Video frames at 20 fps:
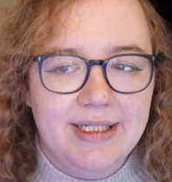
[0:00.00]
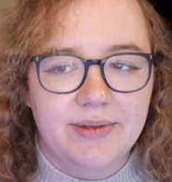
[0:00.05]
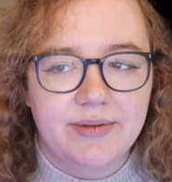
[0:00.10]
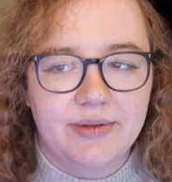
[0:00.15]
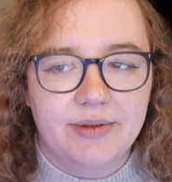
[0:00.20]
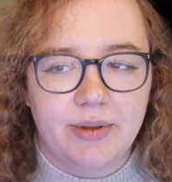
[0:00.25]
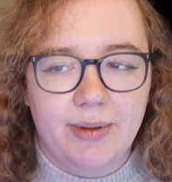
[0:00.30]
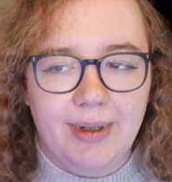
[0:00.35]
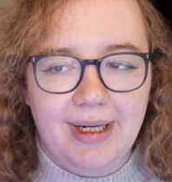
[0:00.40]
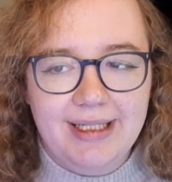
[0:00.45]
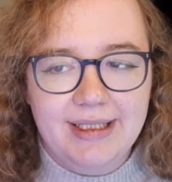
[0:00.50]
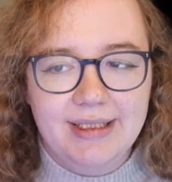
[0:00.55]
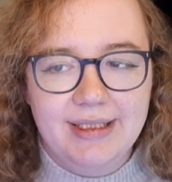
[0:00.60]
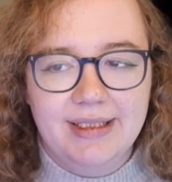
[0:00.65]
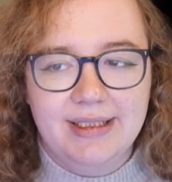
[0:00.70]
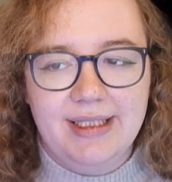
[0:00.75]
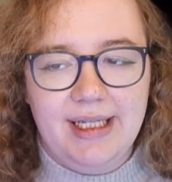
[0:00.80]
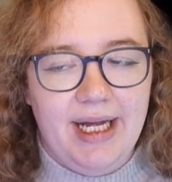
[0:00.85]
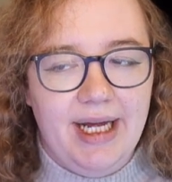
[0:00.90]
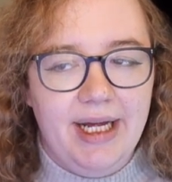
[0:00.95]
those
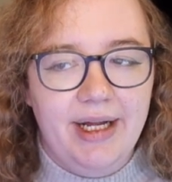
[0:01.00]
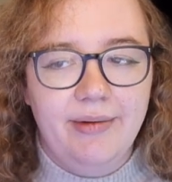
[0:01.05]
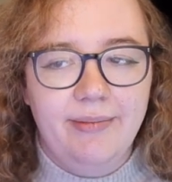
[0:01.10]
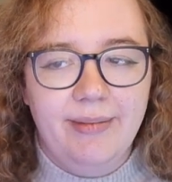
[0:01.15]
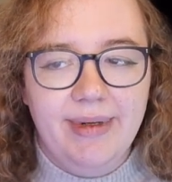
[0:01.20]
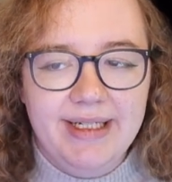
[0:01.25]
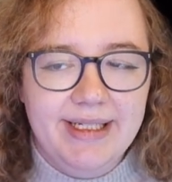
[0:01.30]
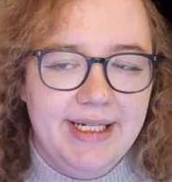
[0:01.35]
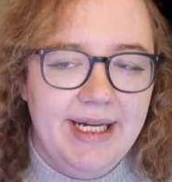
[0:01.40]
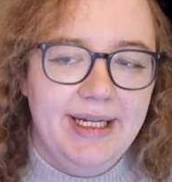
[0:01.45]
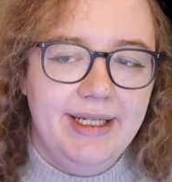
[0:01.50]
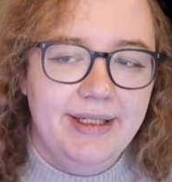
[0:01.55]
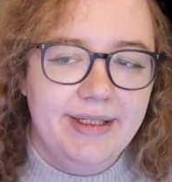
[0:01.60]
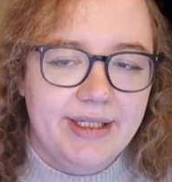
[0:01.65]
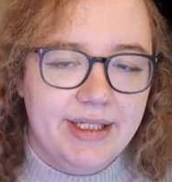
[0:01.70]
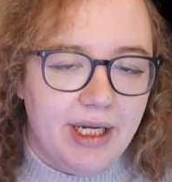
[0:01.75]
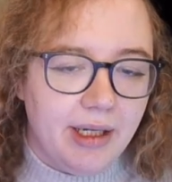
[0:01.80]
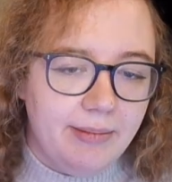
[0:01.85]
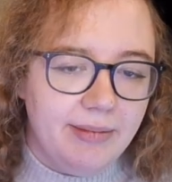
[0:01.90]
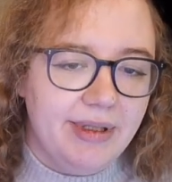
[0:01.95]
requests and maintain
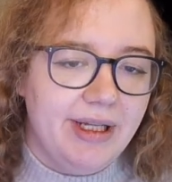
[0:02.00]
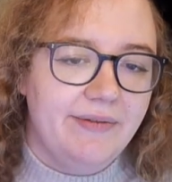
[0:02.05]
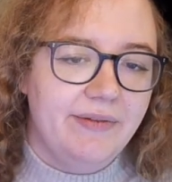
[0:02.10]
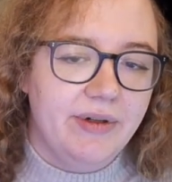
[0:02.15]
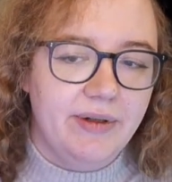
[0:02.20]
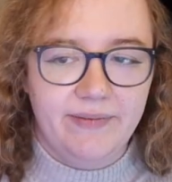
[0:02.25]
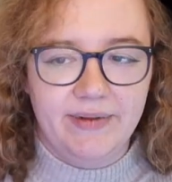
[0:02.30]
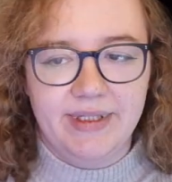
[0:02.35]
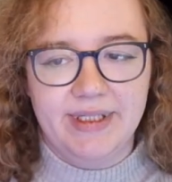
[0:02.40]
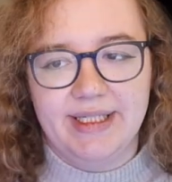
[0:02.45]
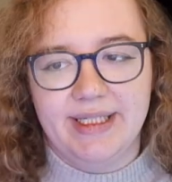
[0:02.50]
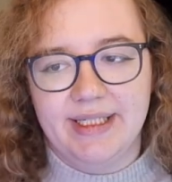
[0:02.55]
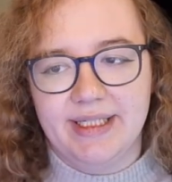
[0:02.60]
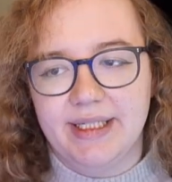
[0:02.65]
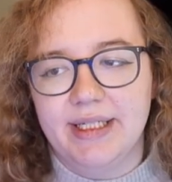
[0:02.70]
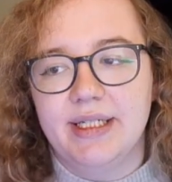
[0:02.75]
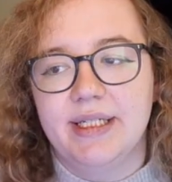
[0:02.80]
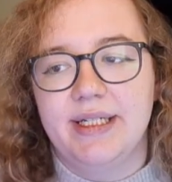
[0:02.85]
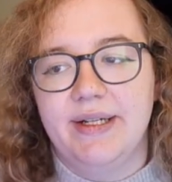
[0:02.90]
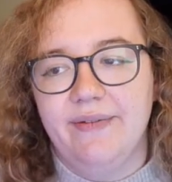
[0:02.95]
some level of
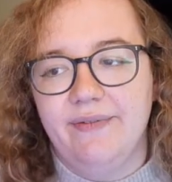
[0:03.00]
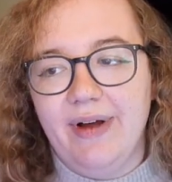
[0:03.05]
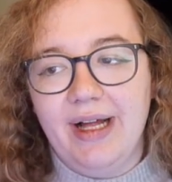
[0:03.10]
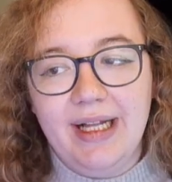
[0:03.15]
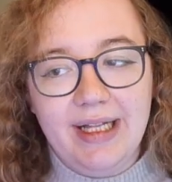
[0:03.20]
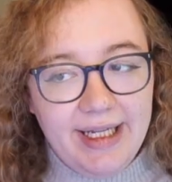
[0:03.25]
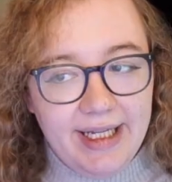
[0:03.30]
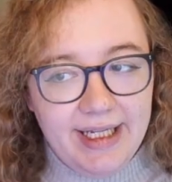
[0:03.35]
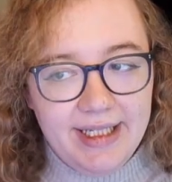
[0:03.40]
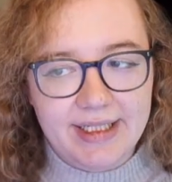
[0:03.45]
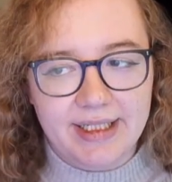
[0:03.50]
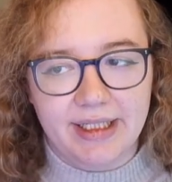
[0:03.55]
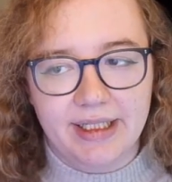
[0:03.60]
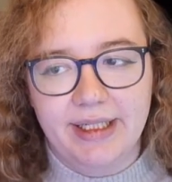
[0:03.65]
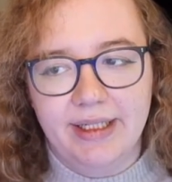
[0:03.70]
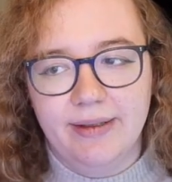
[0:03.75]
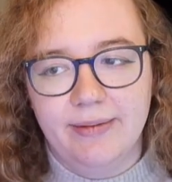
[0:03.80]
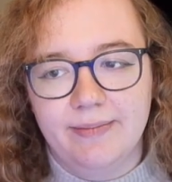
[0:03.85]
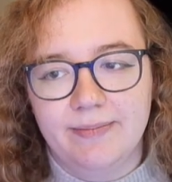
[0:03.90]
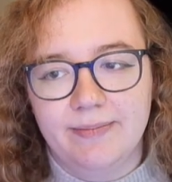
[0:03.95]
consistency fairly easily.